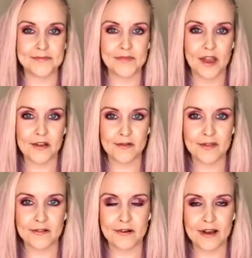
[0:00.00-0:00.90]
I
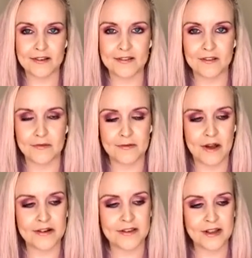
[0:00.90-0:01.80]
also like to
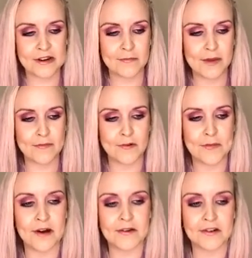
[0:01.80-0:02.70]
understand a little bit more
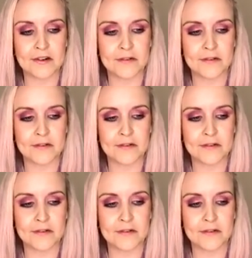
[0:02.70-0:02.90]
about,